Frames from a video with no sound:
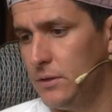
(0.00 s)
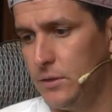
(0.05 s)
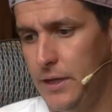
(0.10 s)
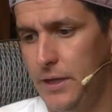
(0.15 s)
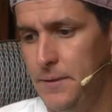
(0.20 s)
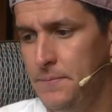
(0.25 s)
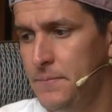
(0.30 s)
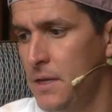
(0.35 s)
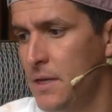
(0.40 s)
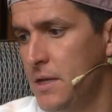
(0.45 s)

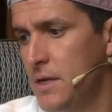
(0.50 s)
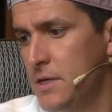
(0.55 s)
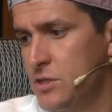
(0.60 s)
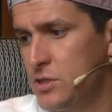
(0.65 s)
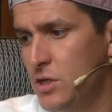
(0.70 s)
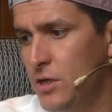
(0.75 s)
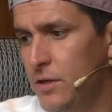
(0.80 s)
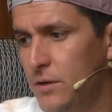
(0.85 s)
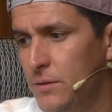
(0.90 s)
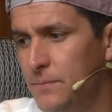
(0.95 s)
Okay,
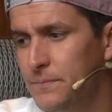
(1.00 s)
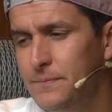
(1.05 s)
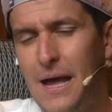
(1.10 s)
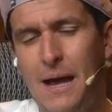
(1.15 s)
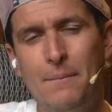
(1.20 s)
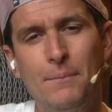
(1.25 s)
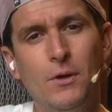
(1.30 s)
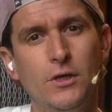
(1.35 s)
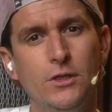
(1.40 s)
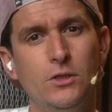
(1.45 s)
so
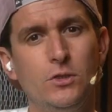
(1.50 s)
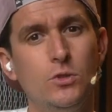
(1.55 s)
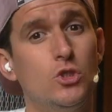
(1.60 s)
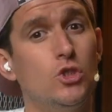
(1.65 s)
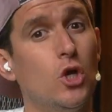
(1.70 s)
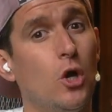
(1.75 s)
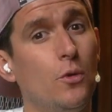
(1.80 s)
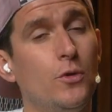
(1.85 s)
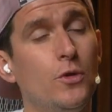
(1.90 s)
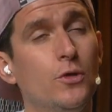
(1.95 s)
I'm going to
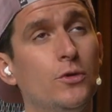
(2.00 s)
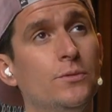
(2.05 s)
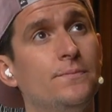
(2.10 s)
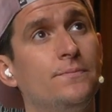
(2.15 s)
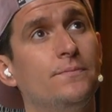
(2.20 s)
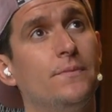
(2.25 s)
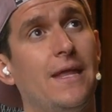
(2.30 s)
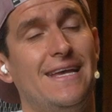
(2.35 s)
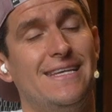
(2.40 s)
show you